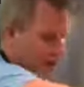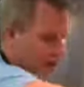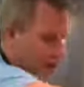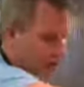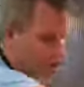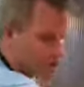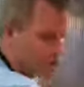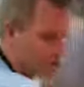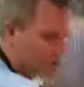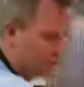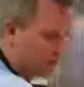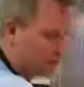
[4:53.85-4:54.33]
That
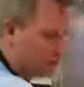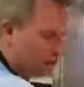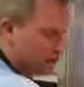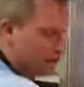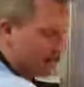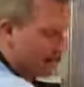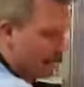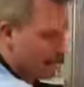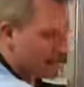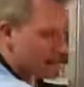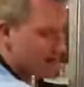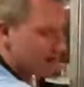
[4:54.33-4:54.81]
will just help
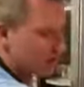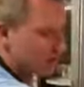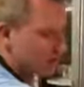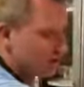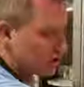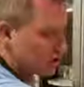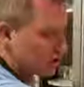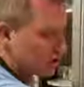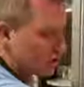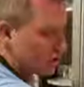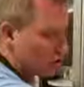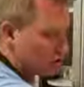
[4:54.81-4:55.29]
that
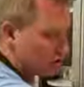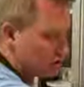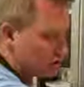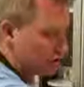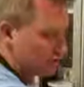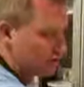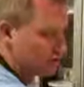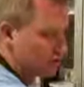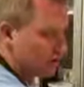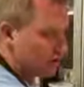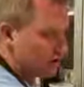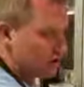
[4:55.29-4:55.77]
cook.
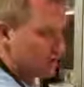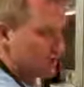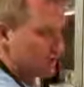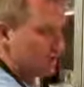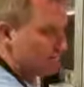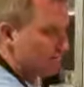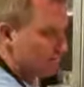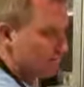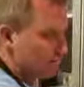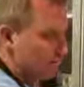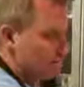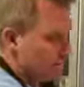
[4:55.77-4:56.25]

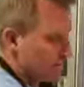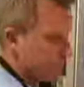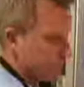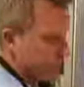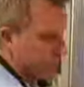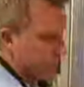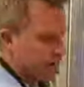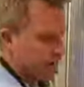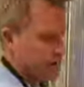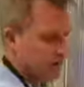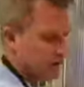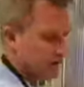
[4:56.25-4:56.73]

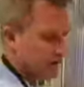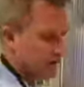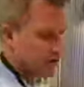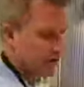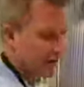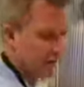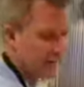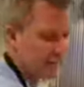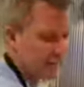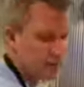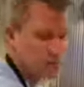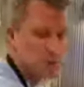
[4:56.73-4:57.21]
The
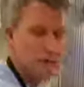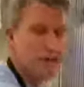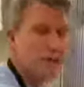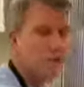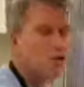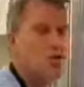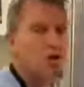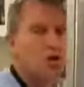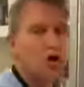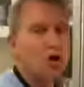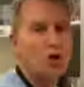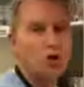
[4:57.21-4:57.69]
thing is, when
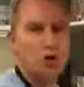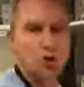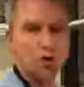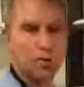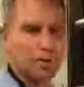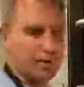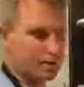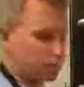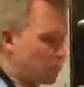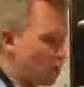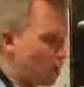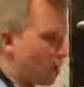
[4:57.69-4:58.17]
you cook
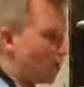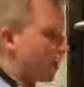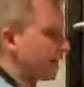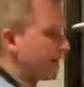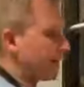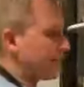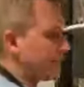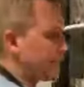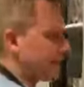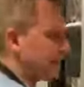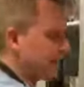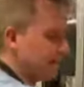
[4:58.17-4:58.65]
with
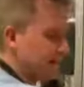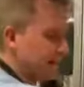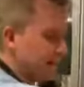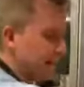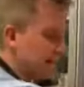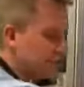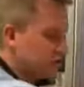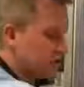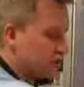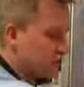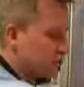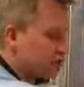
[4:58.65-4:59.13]
wine,
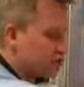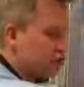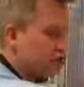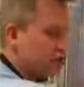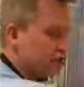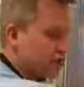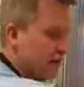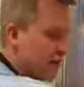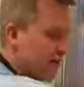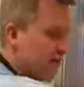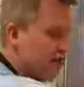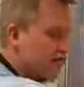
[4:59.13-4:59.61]
It does
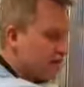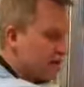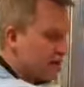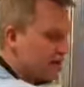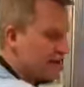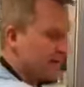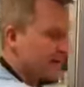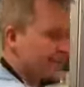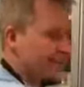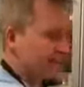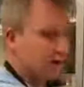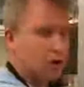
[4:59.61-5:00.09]

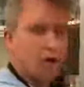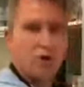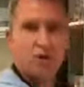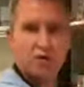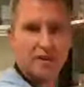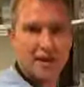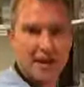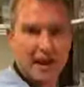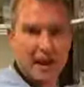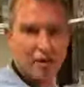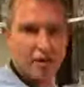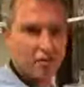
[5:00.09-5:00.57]
generally
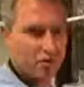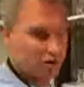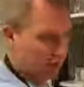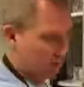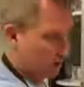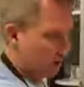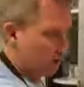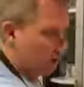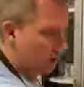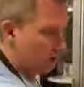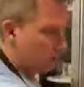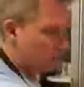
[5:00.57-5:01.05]
cut the
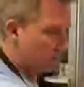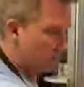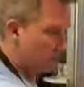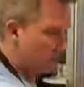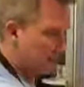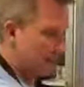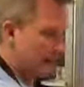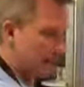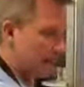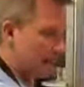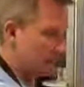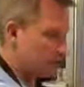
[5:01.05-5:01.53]
alcohol
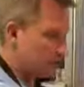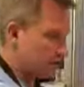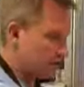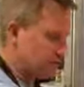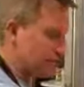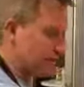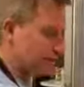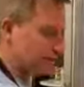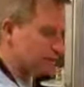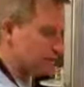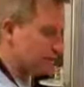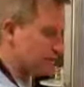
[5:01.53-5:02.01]
out of
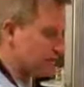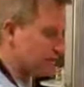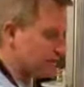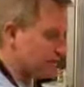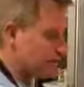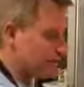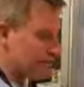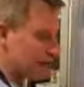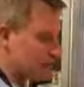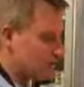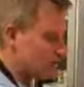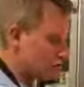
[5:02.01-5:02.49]
it, depending
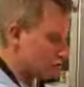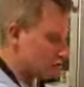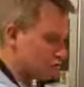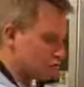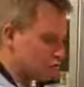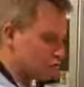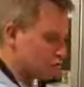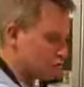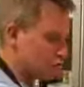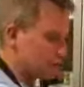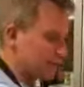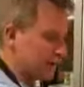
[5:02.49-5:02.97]
on how long
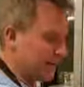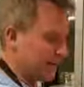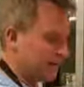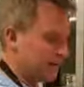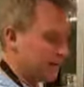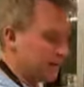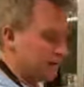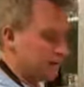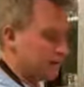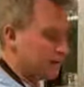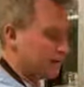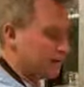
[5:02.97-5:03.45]
you're
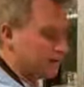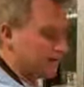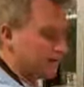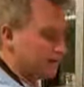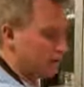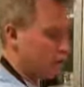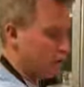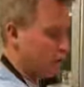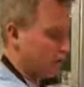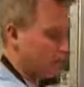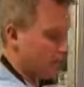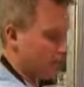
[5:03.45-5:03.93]
cooking
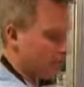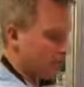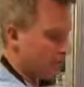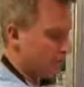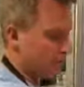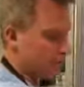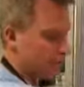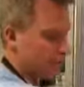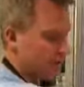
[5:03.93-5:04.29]
for.